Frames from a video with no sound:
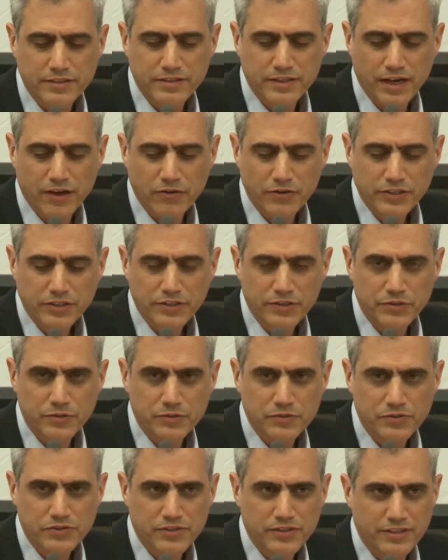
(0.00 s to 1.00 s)
now
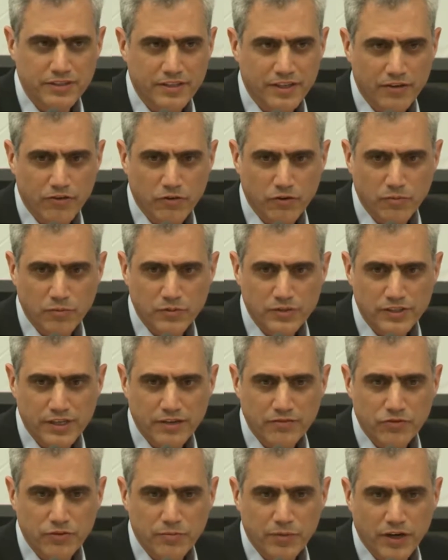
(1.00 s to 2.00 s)
used in almost
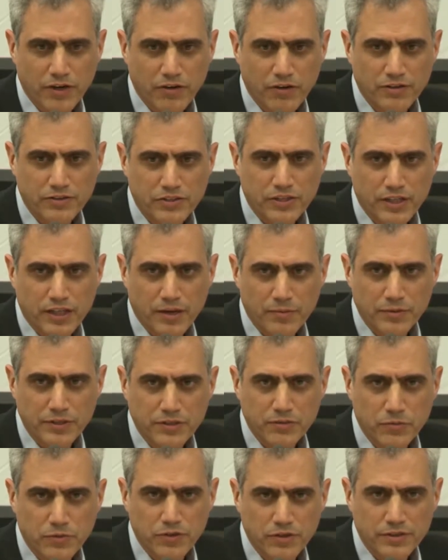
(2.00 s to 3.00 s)
every biology lab in
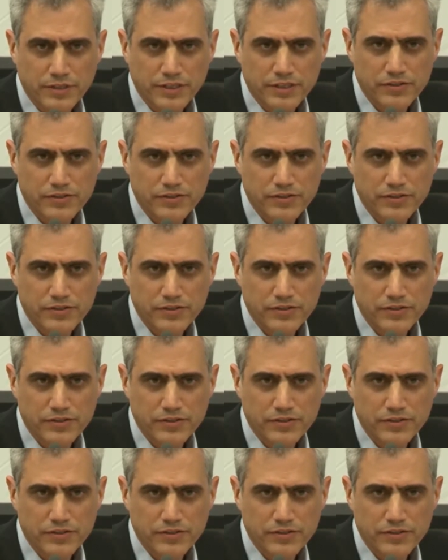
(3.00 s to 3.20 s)
the world